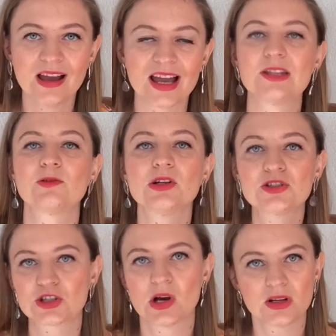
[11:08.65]
And what
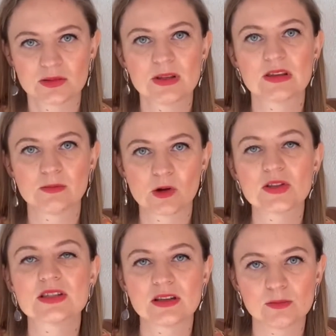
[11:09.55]
shocked me the
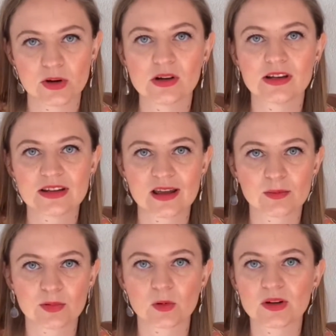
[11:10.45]
most in Berlin
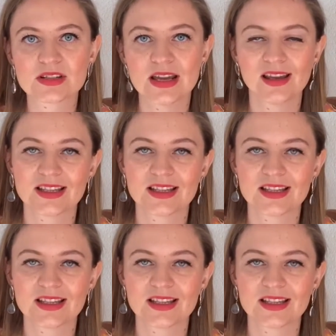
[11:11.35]
airport